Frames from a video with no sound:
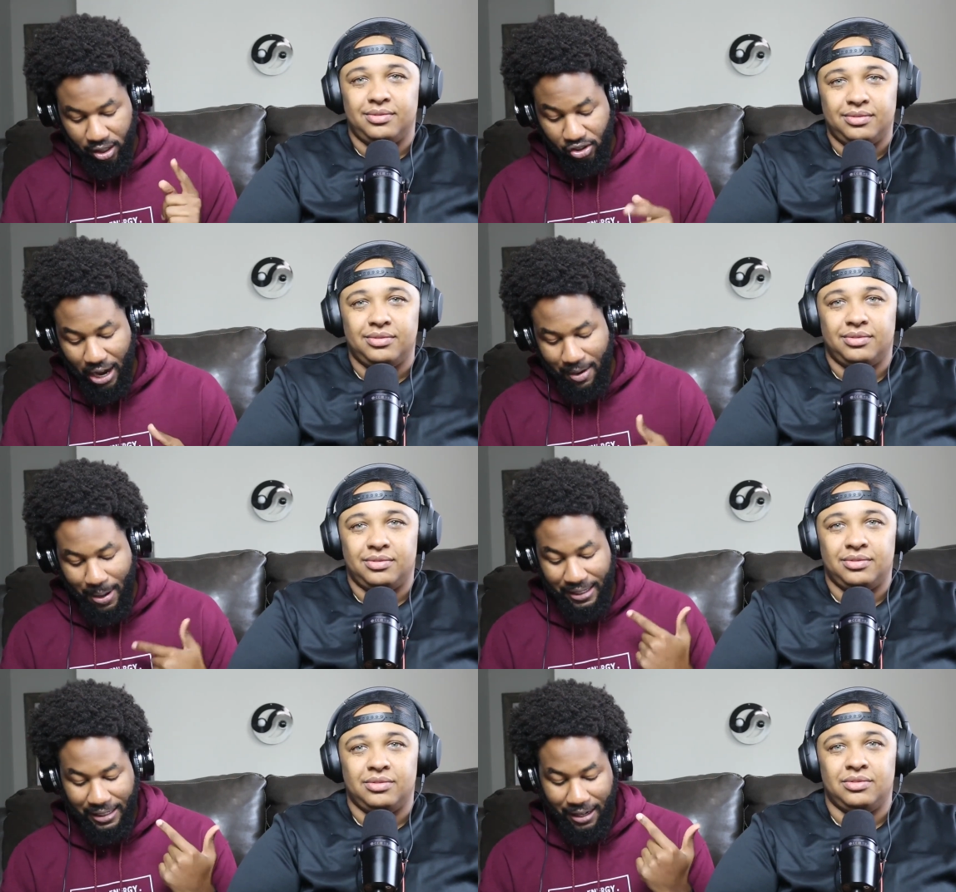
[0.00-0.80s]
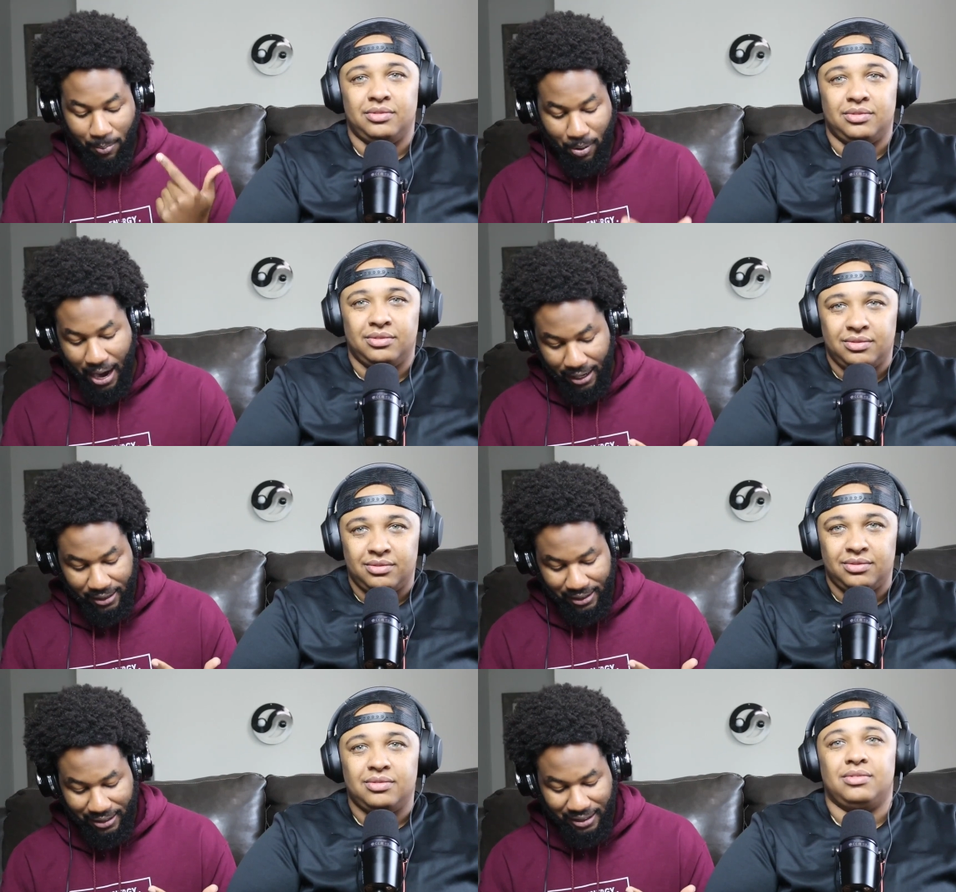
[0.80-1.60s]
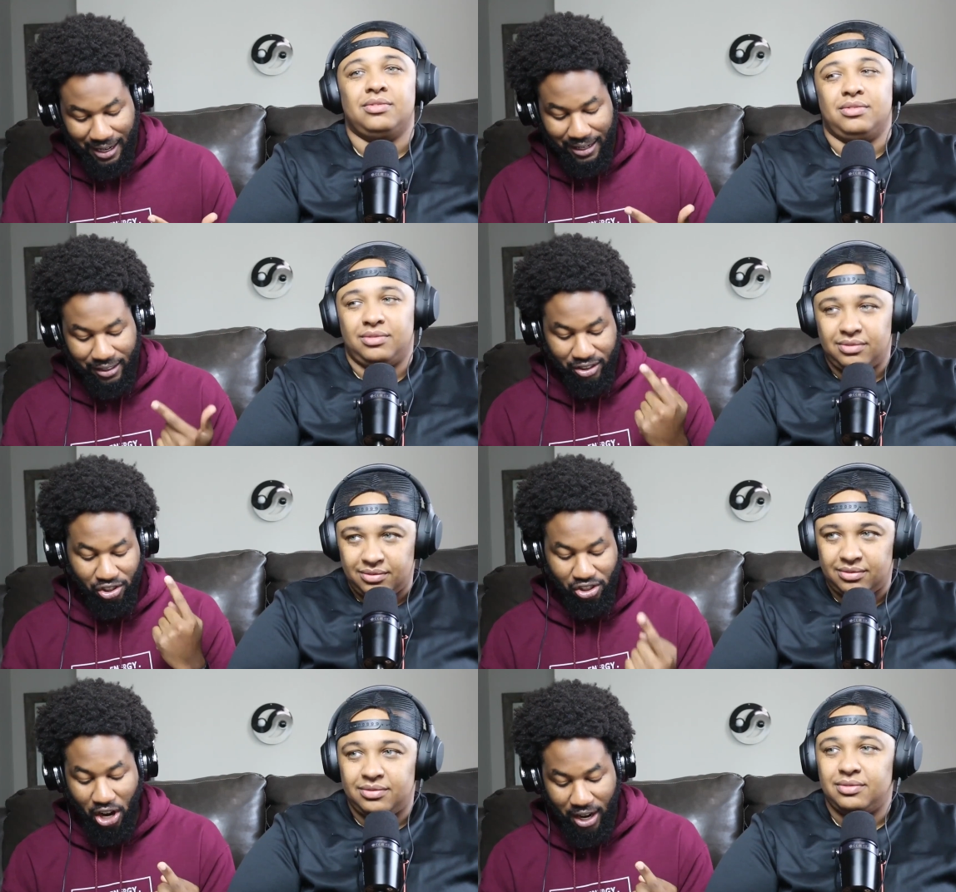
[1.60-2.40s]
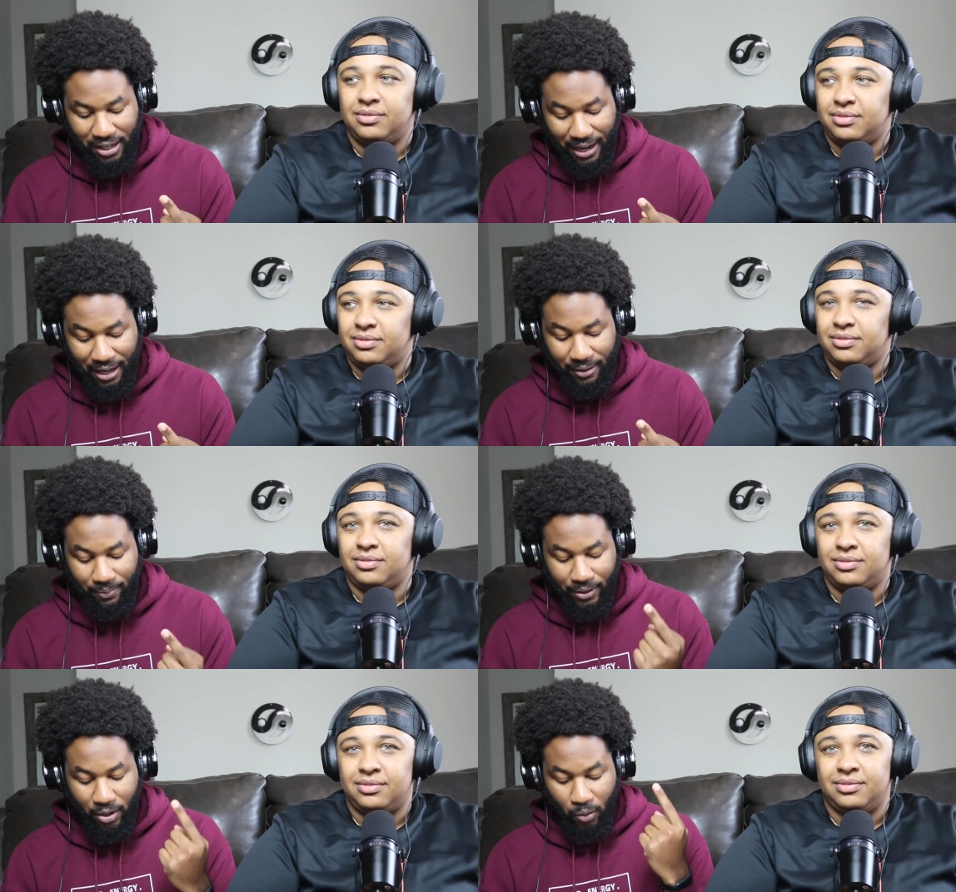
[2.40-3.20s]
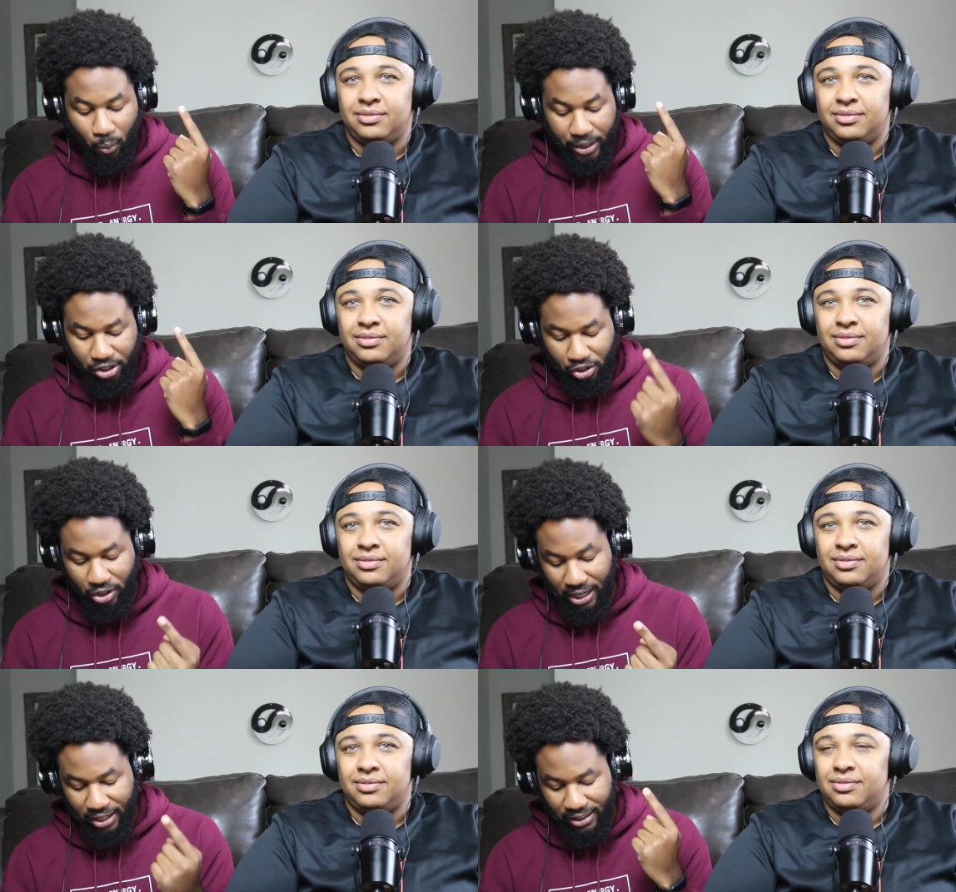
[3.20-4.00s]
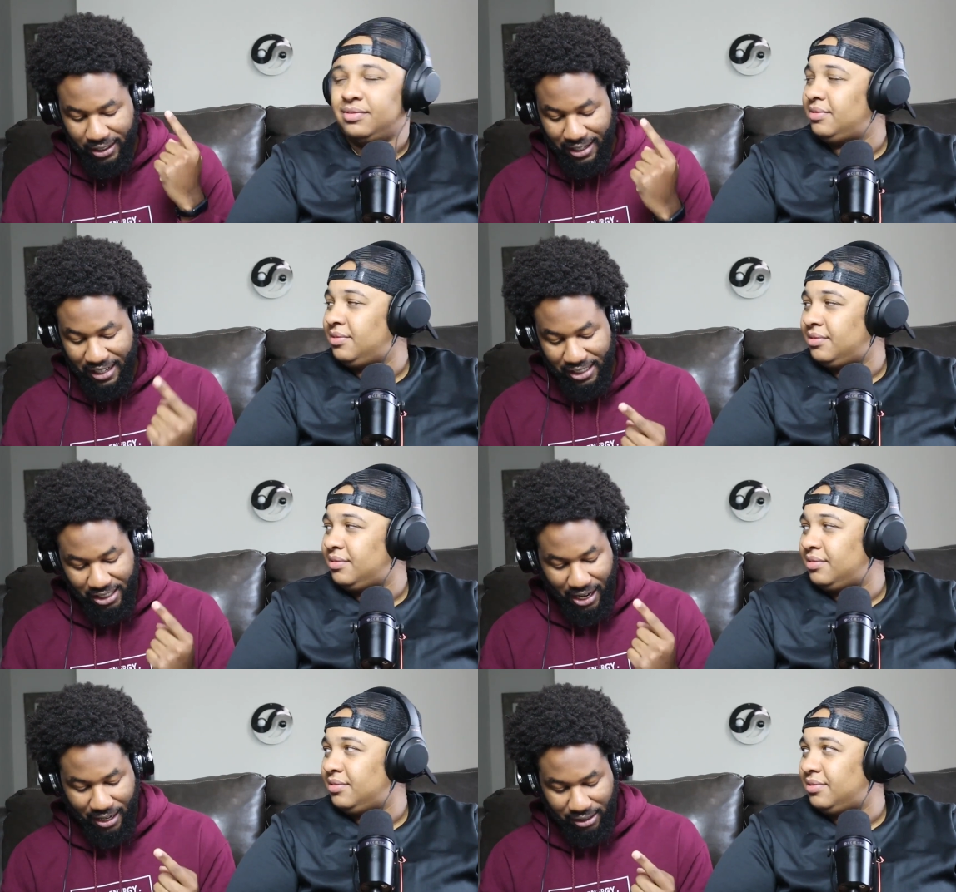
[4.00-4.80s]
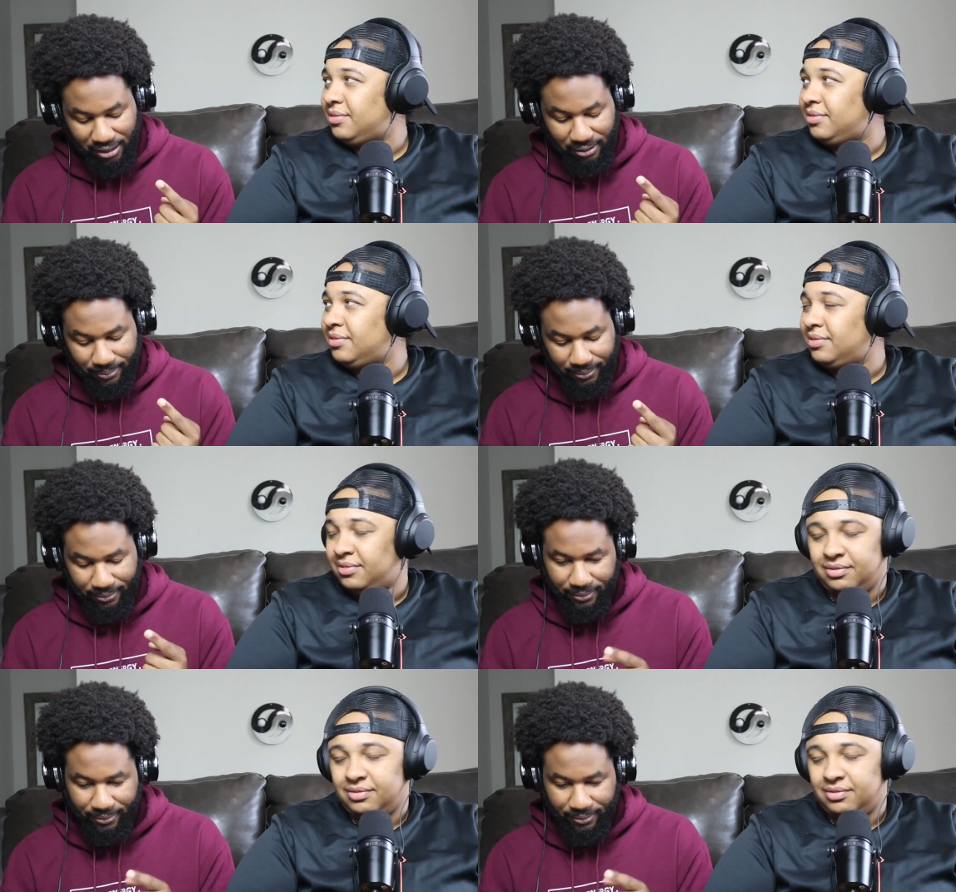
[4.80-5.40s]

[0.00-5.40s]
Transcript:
Speaker 1: You're trying to maintain a practice. Instead, there's a start date, which triggers initiation.